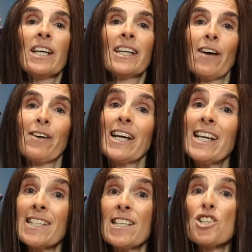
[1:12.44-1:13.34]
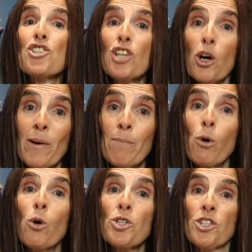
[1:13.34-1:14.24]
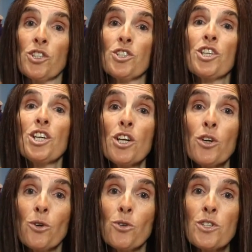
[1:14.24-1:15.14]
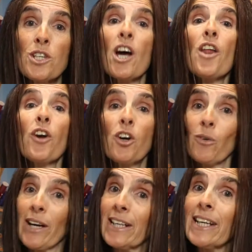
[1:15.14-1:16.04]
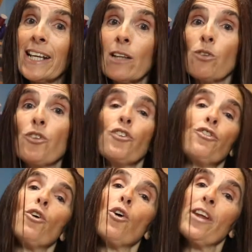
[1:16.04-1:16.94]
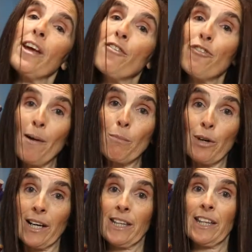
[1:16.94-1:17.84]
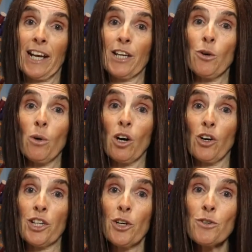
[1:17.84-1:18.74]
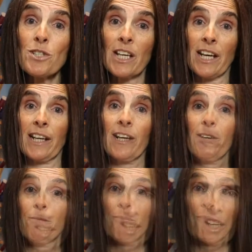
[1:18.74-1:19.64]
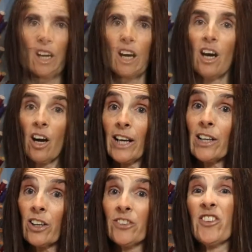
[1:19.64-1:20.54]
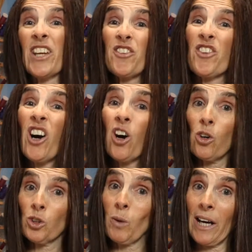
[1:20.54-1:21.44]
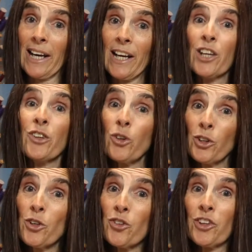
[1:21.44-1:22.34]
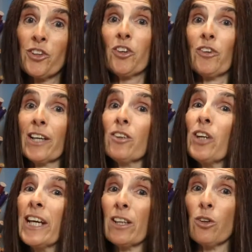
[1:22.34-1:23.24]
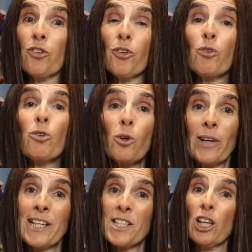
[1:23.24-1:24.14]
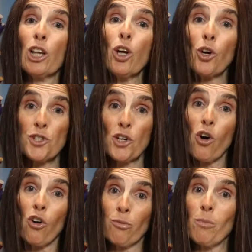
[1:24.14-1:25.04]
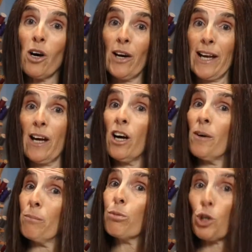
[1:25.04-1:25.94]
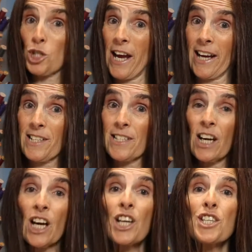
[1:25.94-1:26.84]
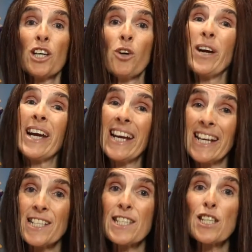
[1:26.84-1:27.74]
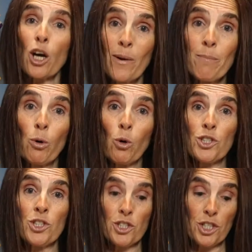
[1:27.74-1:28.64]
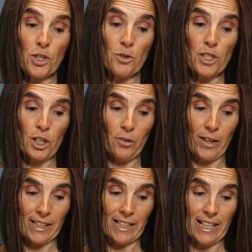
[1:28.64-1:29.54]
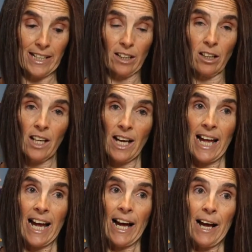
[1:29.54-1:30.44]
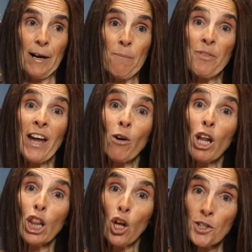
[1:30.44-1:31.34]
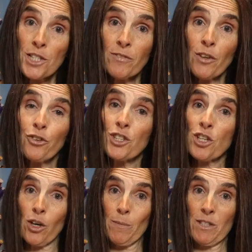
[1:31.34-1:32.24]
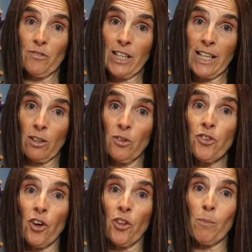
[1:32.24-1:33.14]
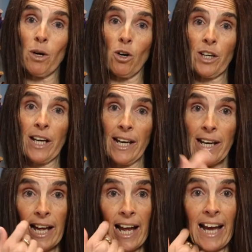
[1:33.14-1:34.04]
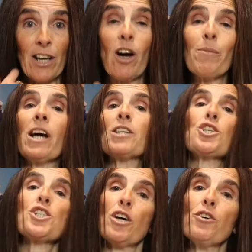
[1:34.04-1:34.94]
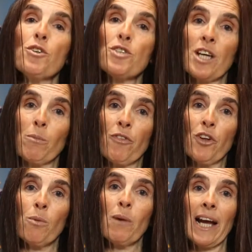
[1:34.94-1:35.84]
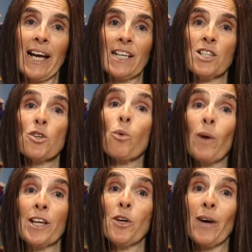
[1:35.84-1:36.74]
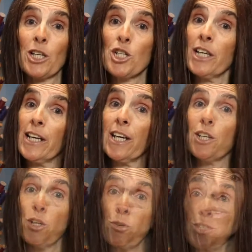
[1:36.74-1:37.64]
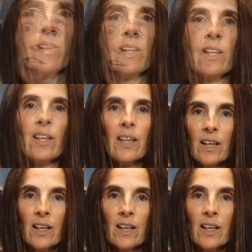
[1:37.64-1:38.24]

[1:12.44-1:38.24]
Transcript: Now, it is so important to use the correct needles for the fabric that you are using. I learned this the hard way. Not using the correct needles ruined lots of my projects. So it is so important to use the correct needle. There are lots of different types of needles on the market, and I'm going to show you some of them and when you actually use them.